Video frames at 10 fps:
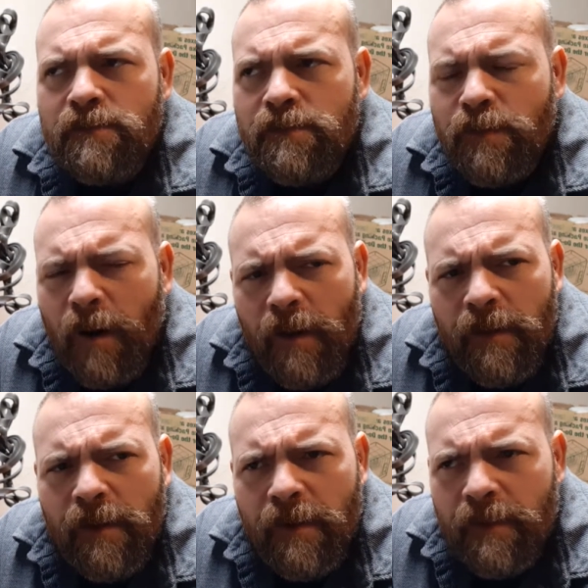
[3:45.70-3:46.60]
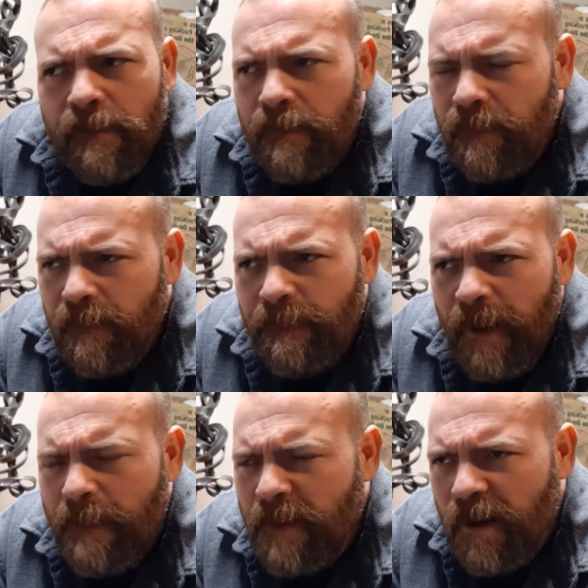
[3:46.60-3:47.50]
through all the
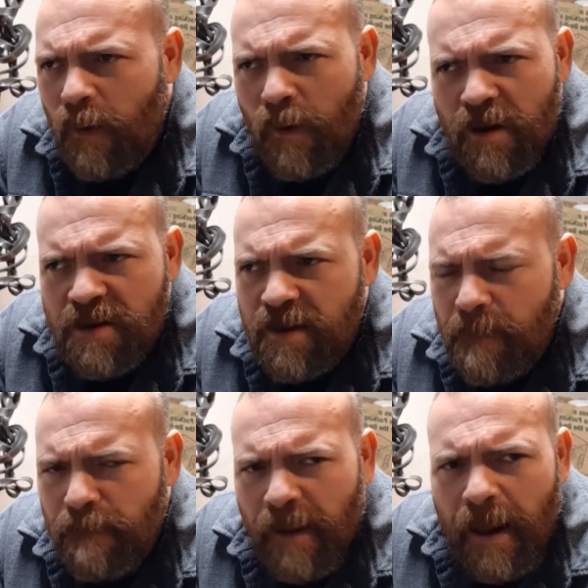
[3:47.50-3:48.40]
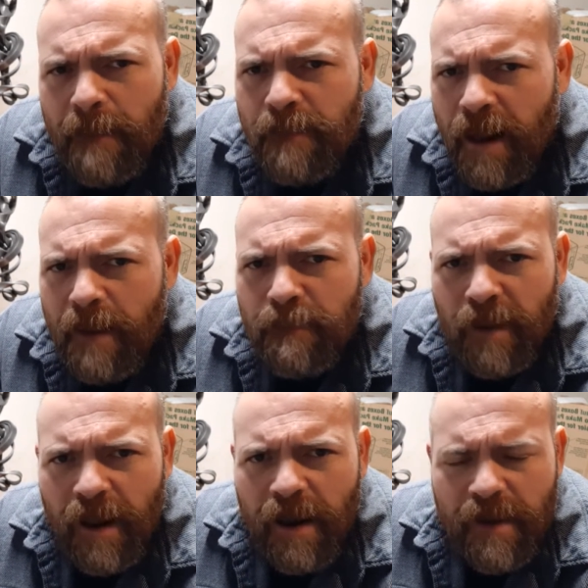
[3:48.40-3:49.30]
family courts and blah, blah,
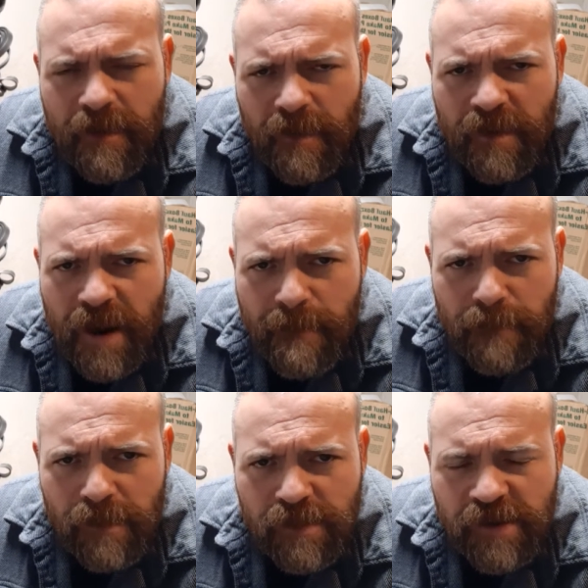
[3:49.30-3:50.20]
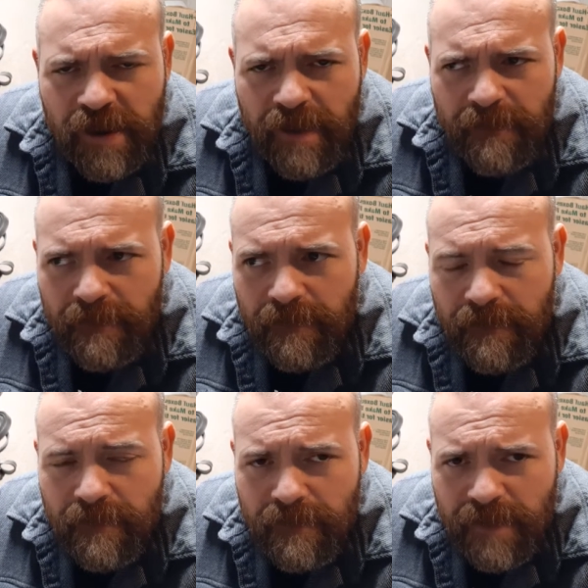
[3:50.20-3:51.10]
blah, and all that bullshit.
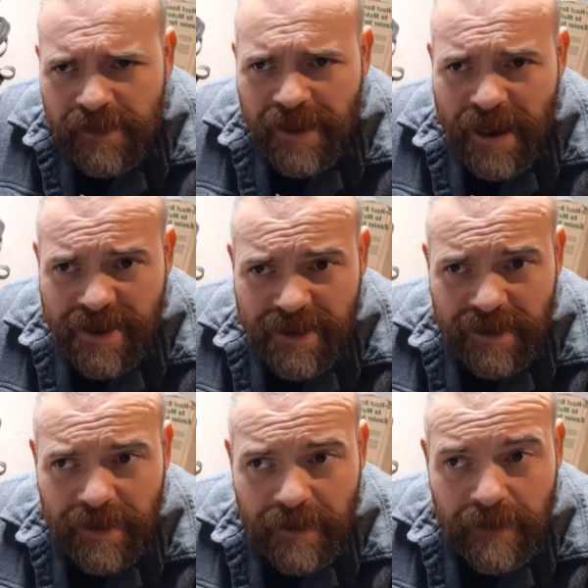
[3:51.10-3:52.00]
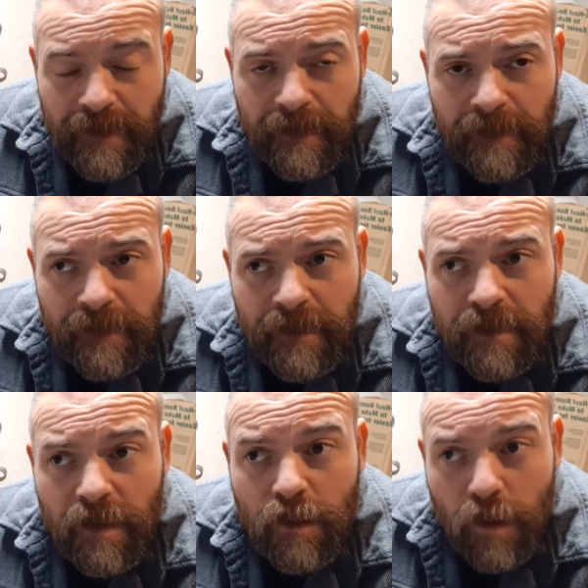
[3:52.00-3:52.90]
It's actually
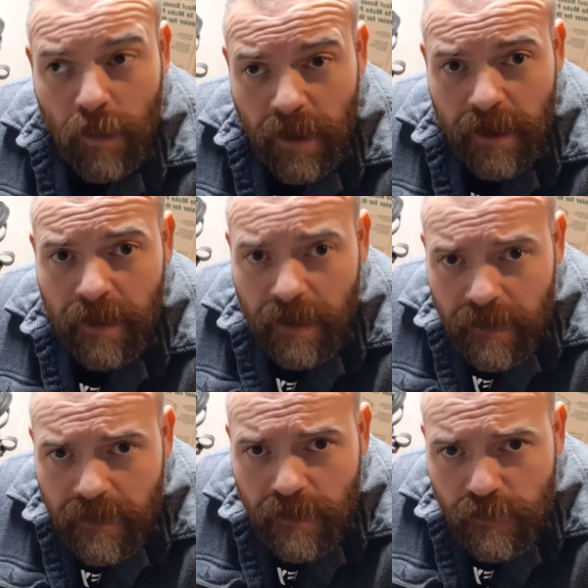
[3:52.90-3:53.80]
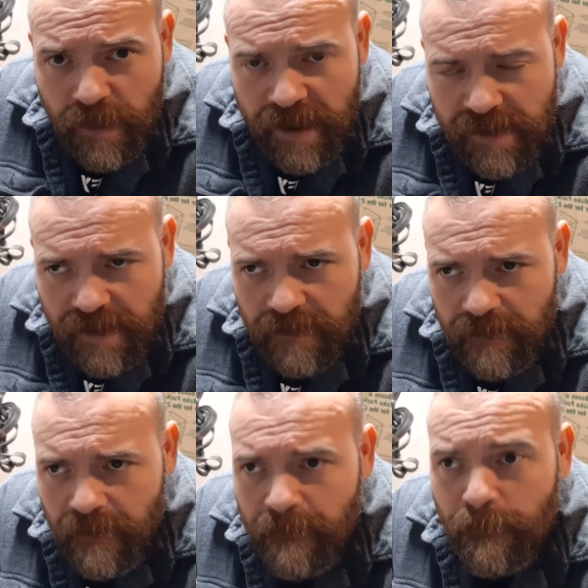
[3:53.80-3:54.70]
diluted the reason
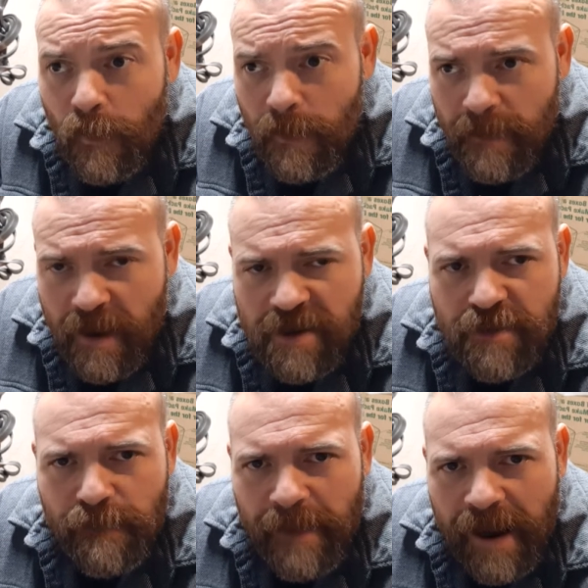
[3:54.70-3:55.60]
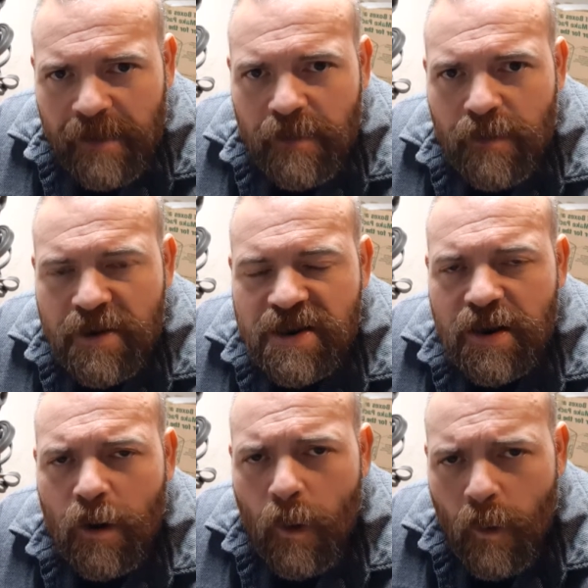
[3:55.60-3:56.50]
for marriage back to its
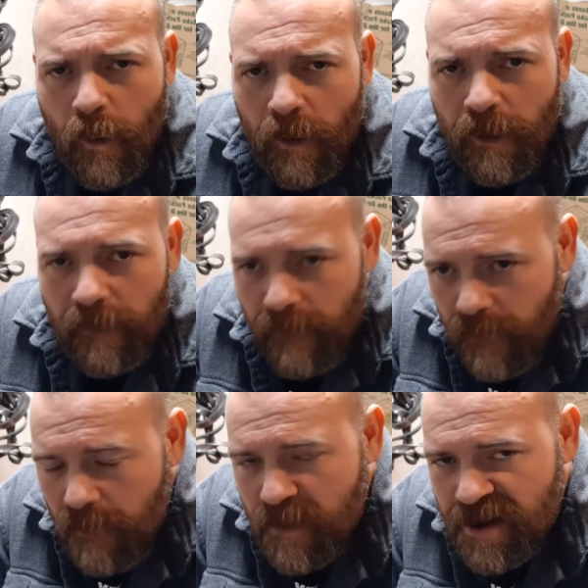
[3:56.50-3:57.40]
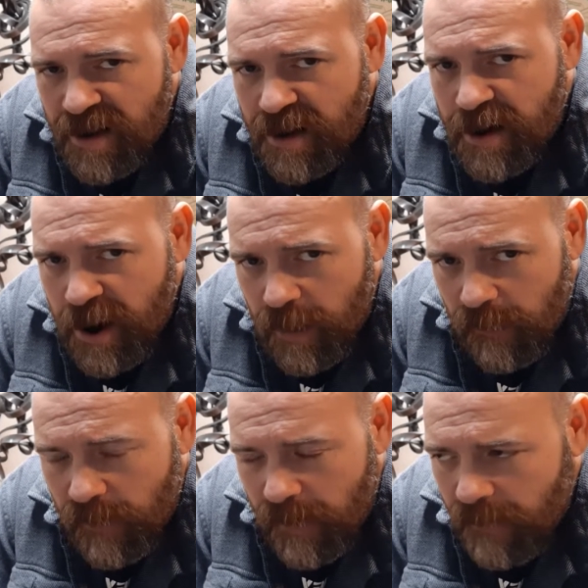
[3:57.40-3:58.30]
core, which is
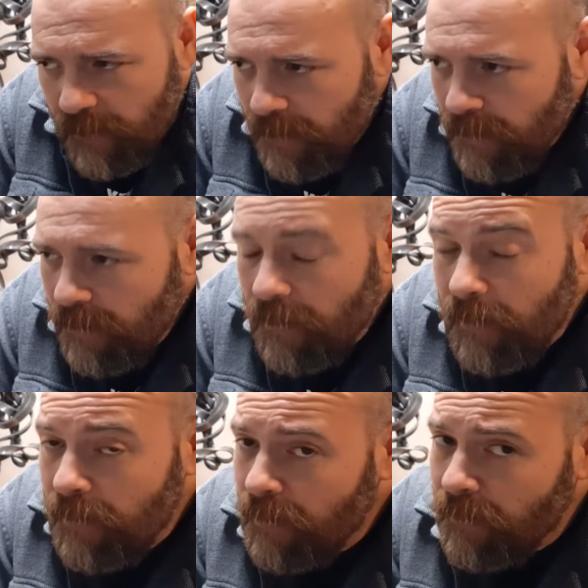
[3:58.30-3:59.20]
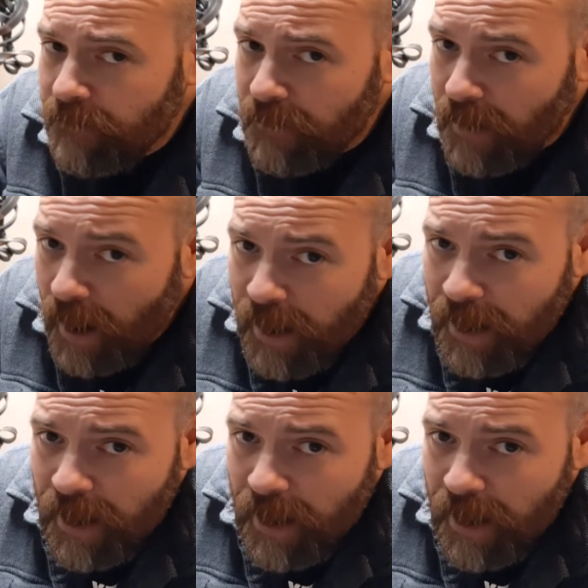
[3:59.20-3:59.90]
children. If you're not going to